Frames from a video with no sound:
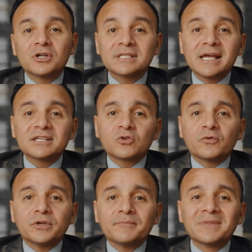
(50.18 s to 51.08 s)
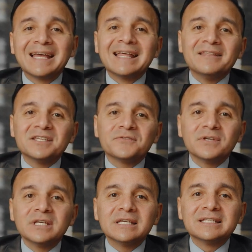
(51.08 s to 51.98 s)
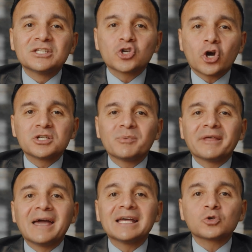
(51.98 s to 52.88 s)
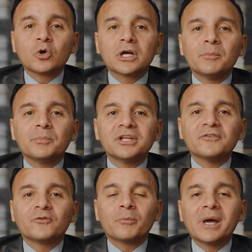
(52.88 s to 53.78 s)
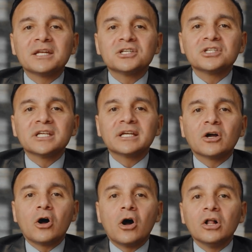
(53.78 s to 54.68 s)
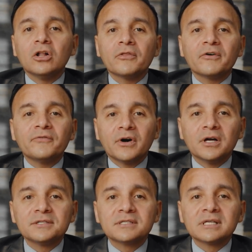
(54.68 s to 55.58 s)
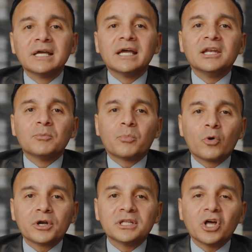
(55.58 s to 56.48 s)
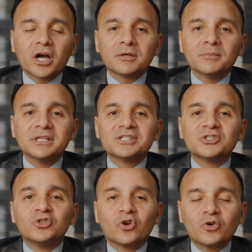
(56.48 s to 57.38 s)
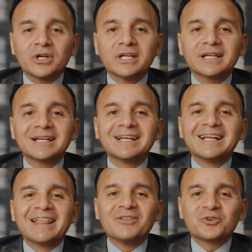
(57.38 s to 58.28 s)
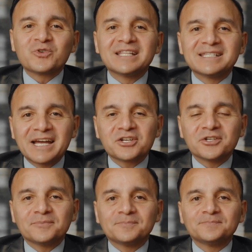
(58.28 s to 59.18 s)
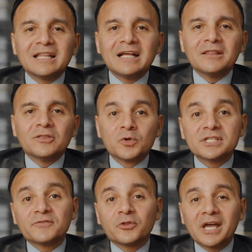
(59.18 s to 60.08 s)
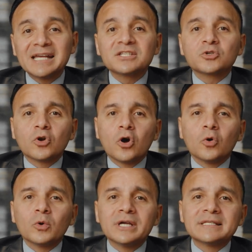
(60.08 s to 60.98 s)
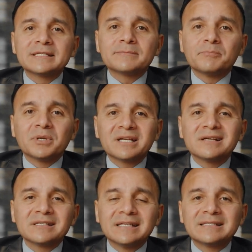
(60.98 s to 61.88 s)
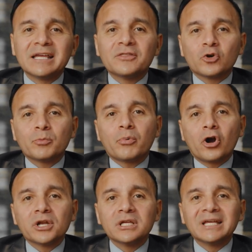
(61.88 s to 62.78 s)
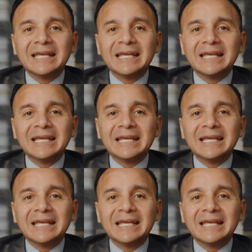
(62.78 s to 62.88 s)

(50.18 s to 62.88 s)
is the escrow fee. This fee is charged by the escrow company for managing all the funds and important documents during the transaction. The reason for the escrow is because it's a third party